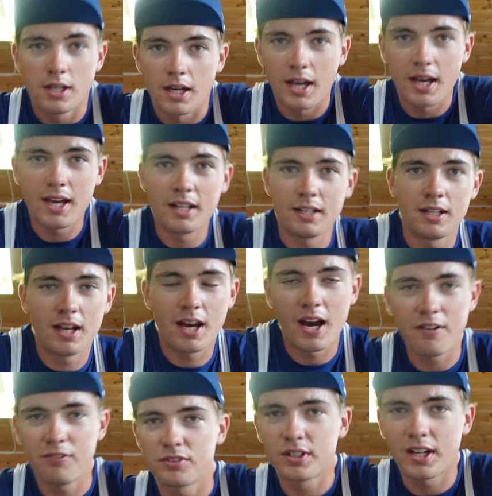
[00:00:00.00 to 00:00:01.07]
And
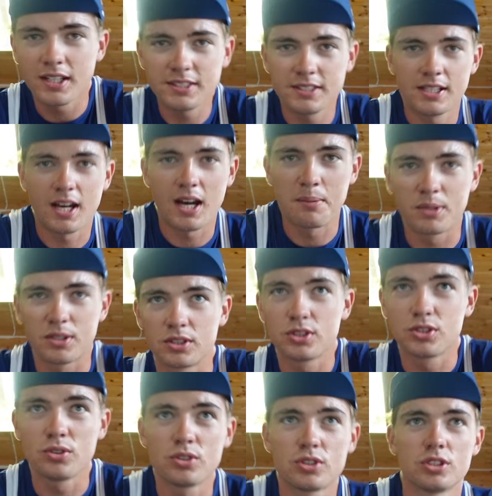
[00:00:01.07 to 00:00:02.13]
after that I'm gonna
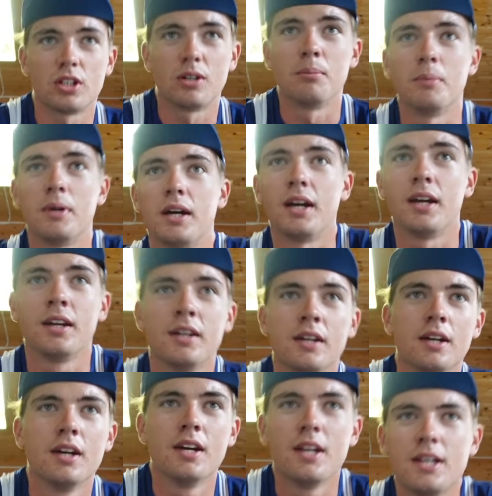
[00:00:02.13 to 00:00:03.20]
do some
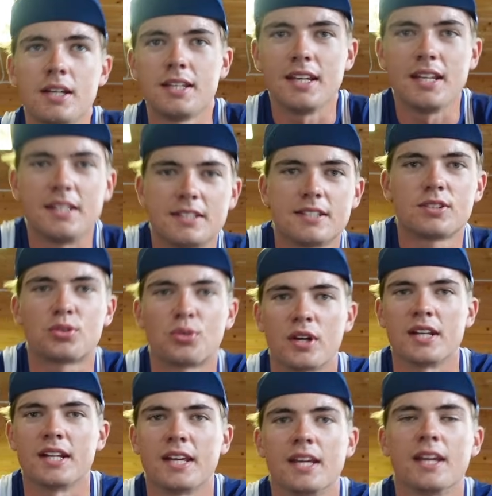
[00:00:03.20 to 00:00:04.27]
heat
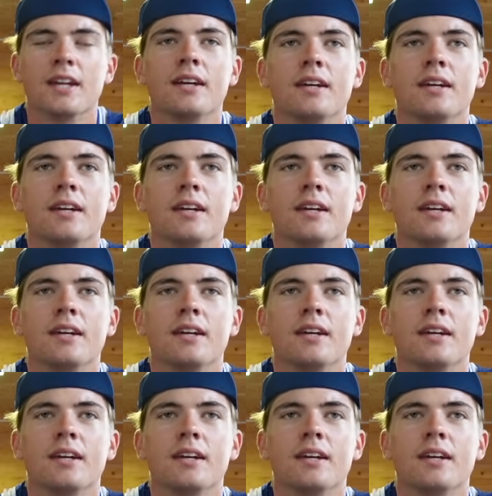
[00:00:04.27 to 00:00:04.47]
training.